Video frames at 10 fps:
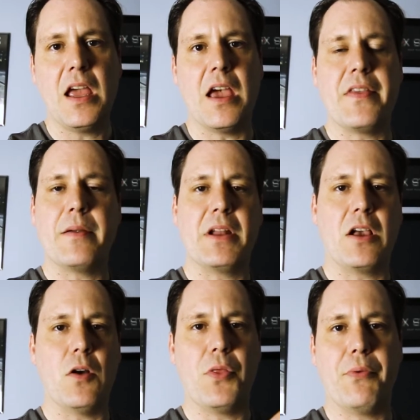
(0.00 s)
and then I'm going to
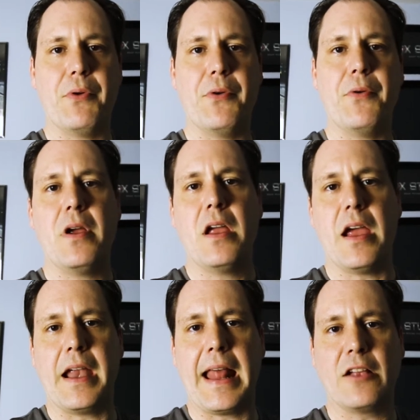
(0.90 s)
go through
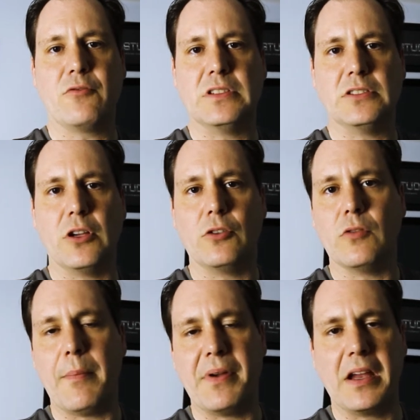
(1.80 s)
and actually start
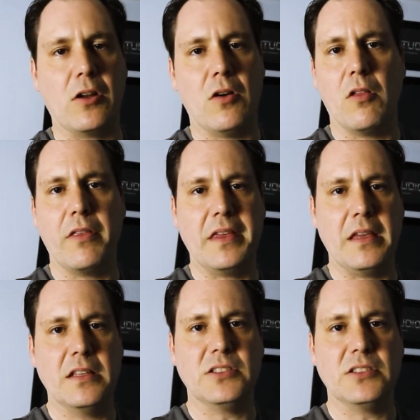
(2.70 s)
dropping in all the